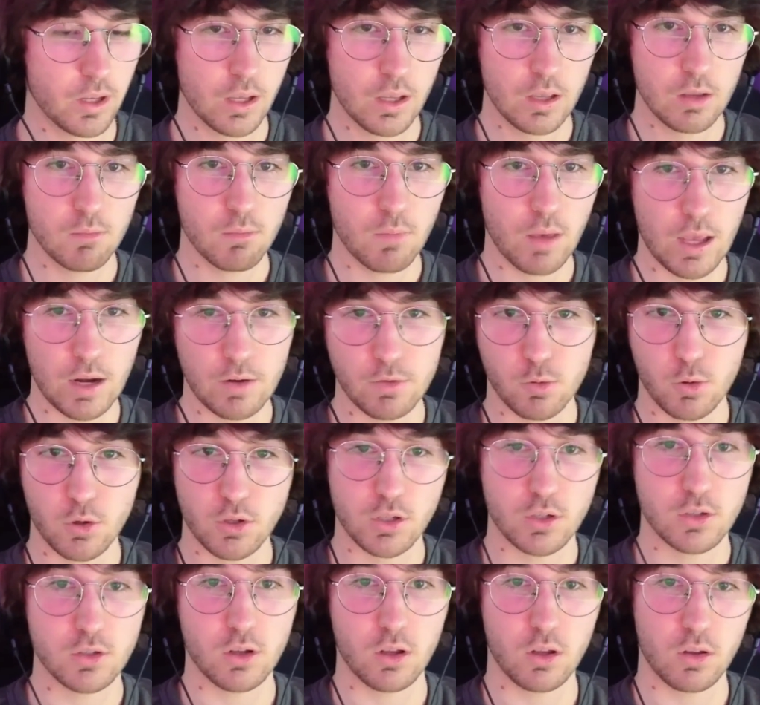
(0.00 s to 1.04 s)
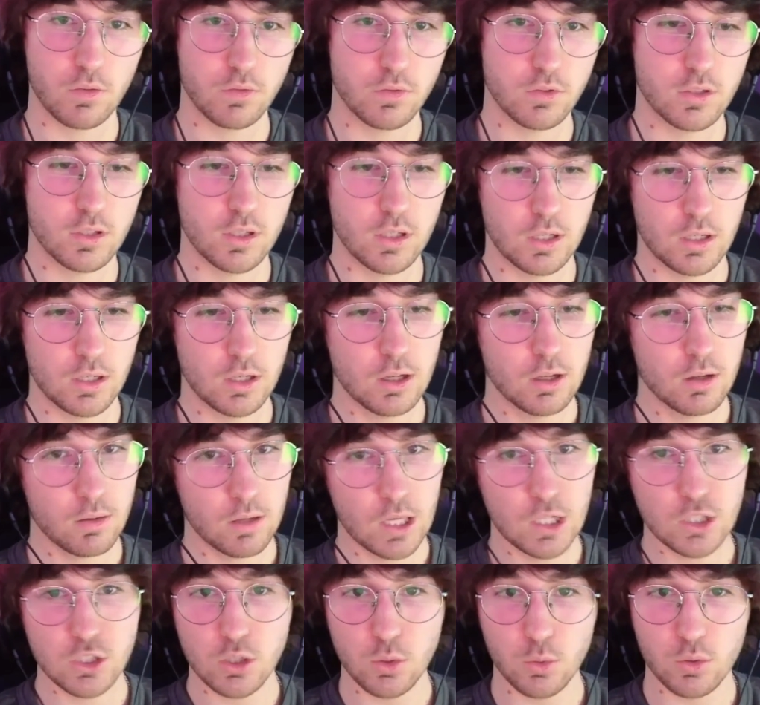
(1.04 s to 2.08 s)
And of course it solves the
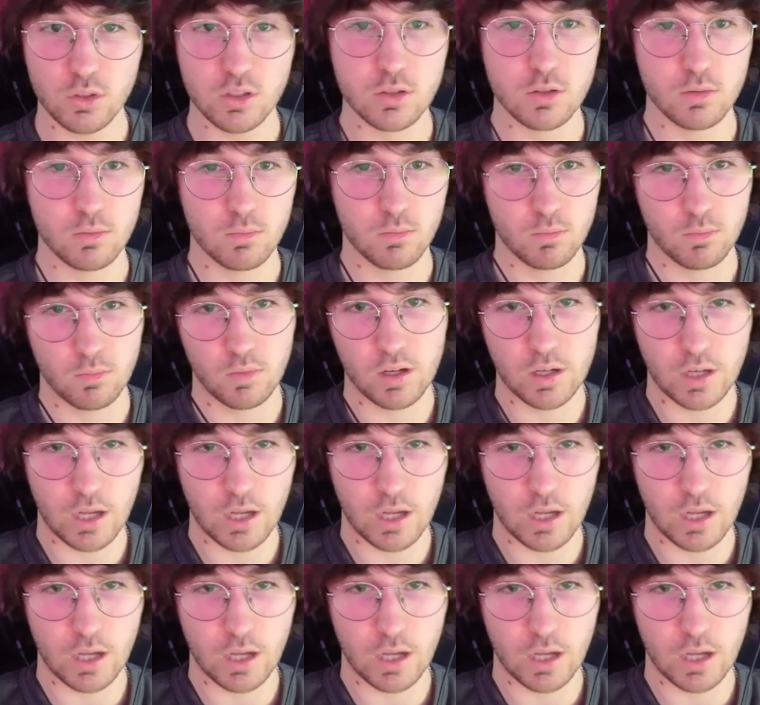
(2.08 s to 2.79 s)
issue with account